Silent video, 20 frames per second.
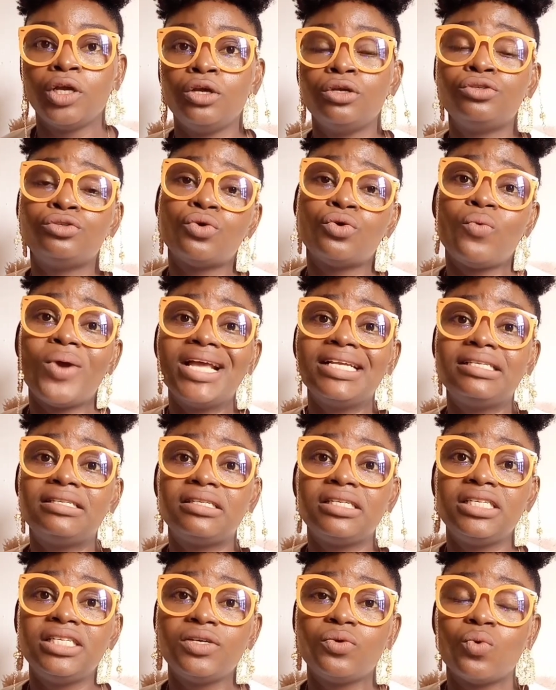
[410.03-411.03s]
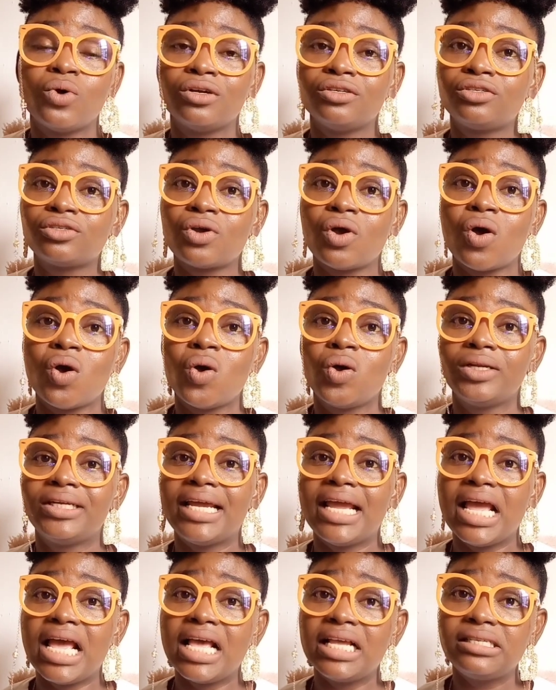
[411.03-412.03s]
So when Cindy was called,
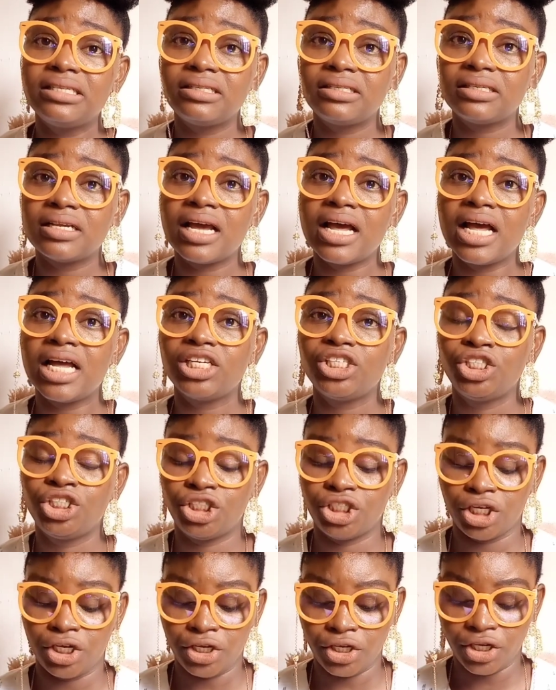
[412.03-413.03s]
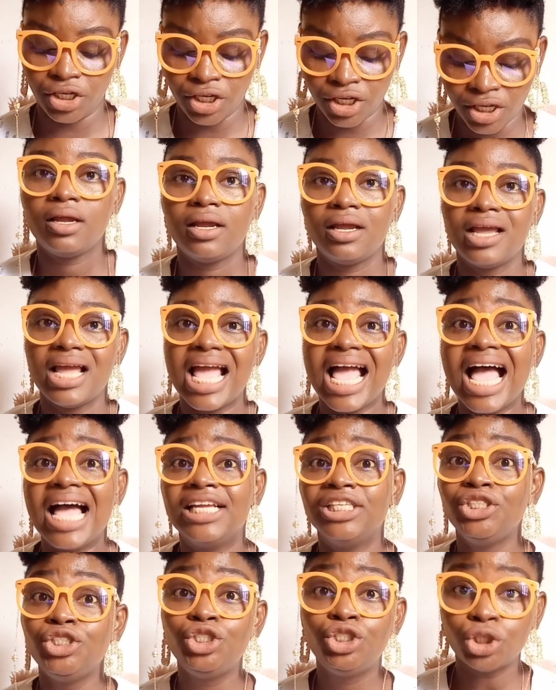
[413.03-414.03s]
Esther, Sheyi,
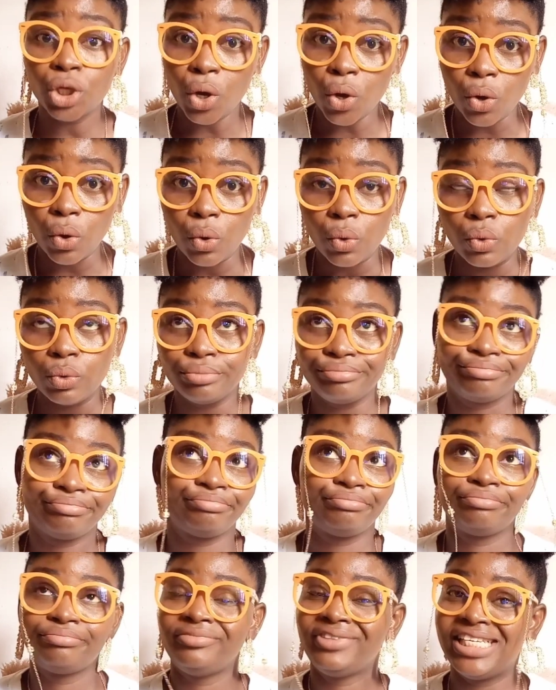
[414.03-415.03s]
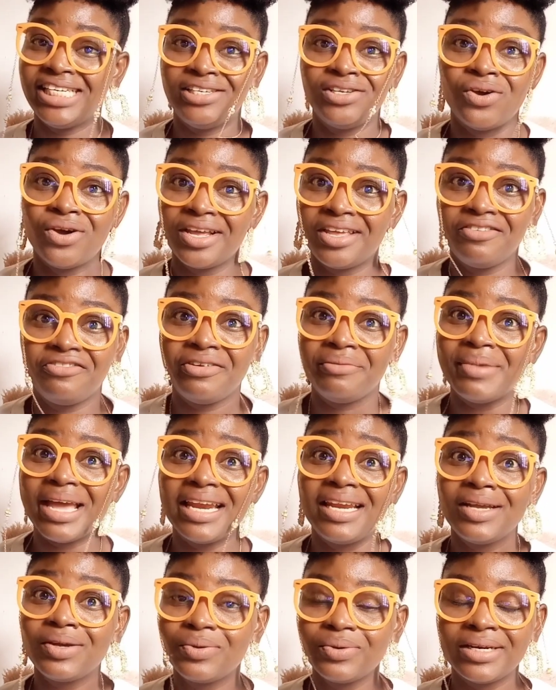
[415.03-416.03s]
and Joe did not give him
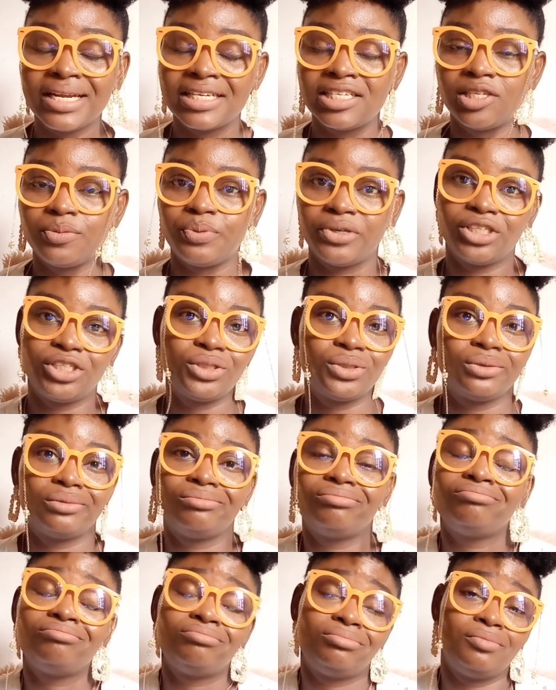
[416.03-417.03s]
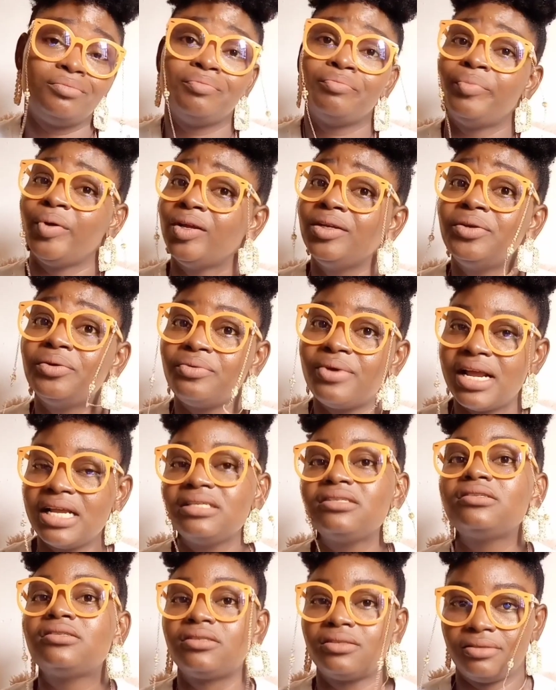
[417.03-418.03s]
any good expression, but the
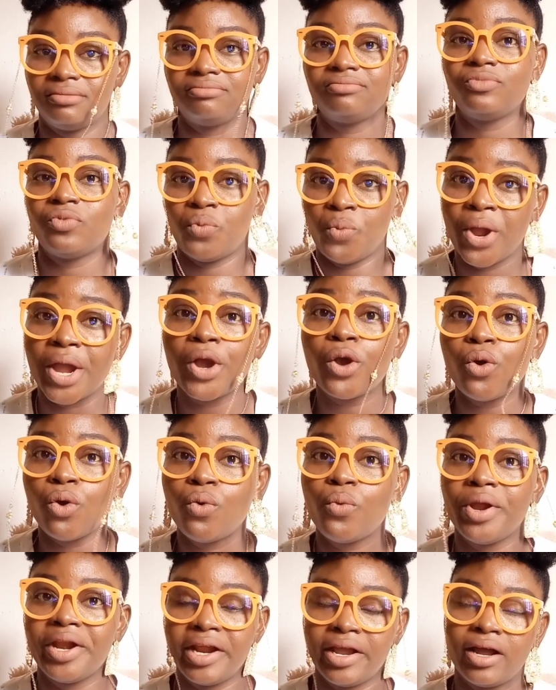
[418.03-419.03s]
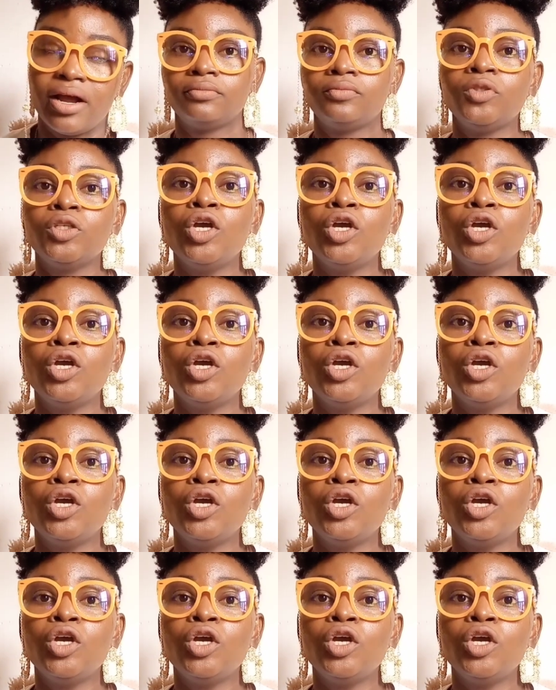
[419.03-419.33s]
rest were cool with her.